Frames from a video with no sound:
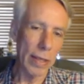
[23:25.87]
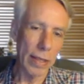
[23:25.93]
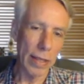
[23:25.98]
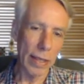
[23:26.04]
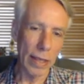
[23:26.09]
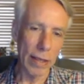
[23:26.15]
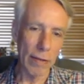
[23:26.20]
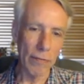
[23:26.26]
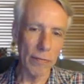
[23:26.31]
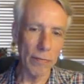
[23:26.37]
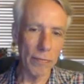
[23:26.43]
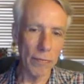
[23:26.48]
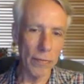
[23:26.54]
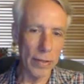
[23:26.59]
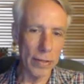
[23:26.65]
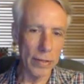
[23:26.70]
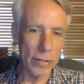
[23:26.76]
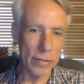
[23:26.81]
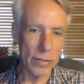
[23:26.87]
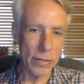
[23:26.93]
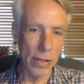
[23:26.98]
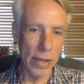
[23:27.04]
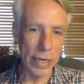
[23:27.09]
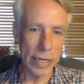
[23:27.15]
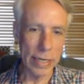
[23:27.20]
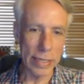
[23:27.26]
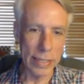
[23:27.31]
uh, as
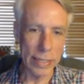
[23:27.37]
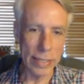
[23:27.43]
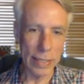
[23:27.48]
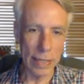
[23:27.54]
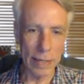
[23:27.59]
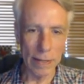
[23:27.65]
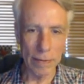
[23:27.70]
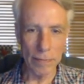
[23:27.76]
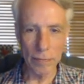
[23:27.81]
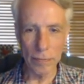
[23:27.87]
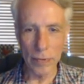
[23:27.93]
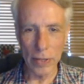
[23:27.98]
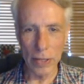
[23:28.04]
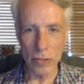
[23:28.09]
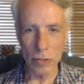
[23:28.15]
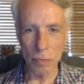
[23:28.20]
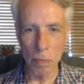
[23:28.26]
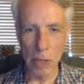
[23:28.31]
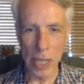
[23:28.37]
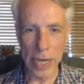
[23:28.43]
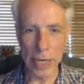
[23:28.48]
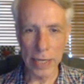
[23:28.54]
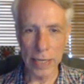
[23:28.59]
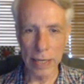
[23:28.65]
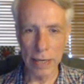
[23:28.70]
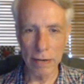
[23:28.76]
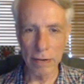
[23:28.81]
long as uh, as Black
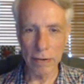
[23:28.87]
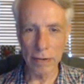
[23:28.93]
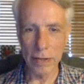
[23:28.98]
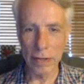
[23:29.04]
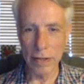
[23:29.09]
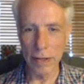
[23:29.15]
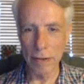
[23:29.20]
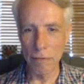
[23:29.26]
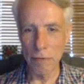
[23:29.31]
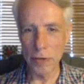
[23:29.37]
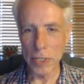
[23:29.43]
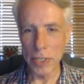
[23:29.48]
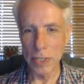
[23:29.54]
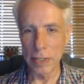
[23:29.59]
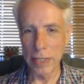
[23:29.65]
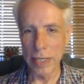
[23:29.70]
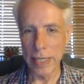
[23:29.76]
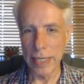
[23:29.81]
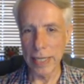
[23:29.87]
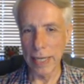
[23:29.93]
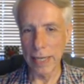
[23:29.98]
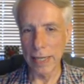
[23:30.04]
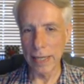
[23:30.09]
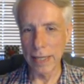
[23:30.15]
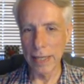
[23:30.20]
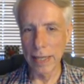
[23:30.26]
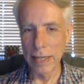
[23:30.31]
can efficiently
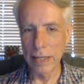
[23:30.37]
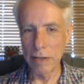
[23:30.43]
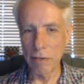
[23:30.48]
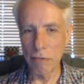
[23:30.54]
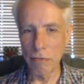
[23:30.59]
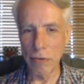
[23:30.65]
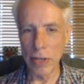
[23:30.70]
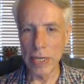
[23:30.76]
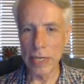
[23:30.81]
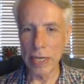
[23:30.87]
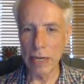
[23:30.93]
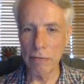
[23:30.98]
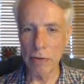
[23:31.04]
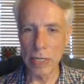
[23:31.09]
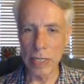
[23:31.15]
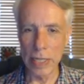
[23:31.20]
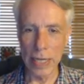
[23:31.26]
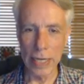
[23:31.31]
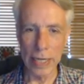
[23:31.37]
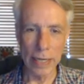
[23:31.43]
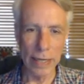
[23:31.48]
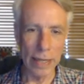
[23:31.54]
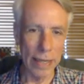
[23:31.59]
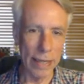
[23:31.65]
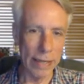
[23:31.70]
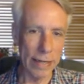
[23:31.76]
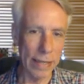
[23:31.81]
uh, defend everything,
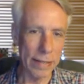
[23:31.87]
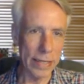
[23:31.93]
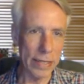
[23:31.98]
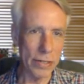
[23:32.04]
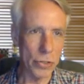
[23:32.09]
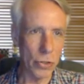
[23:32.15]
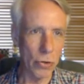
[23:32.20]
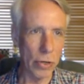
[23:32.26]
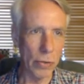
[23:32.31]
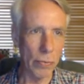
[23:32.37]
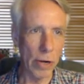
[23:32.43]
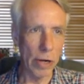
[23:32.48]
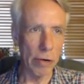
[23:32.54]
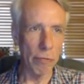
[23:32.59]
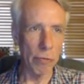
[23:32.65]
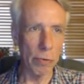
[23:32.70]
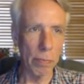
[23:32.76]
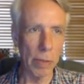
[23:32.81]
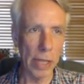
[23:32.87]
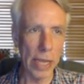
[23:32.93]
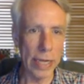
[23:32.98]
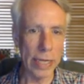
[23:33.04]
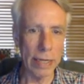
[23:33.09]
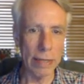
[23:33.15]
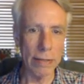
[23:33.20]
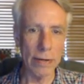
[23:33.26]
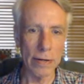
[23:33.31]
uh, nothing is going wrong for
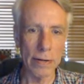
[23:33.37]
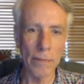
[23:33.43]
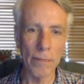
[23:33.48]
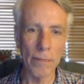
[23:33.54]
Black either.